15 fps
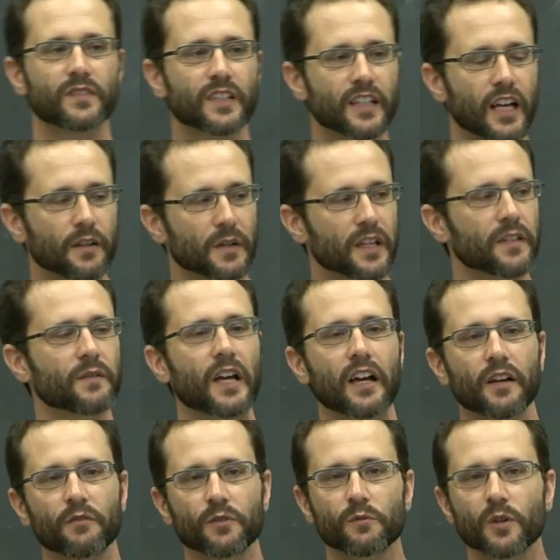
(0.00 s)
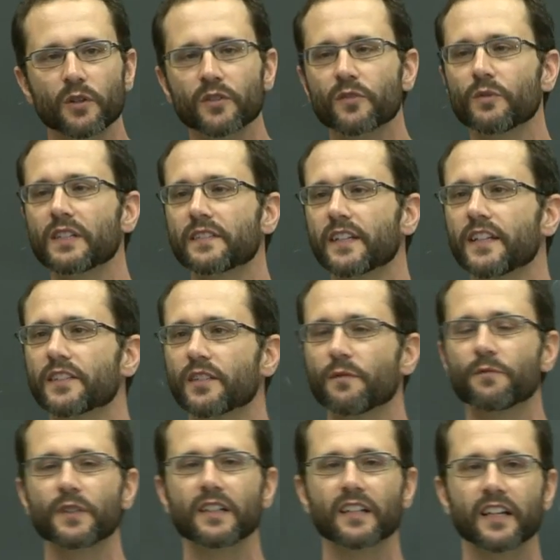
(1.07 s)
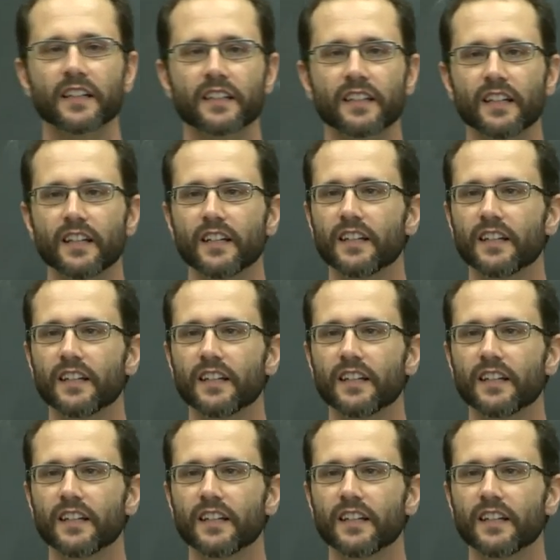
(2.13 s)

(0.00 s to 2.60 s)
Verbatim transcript: in, in other words, will say something like,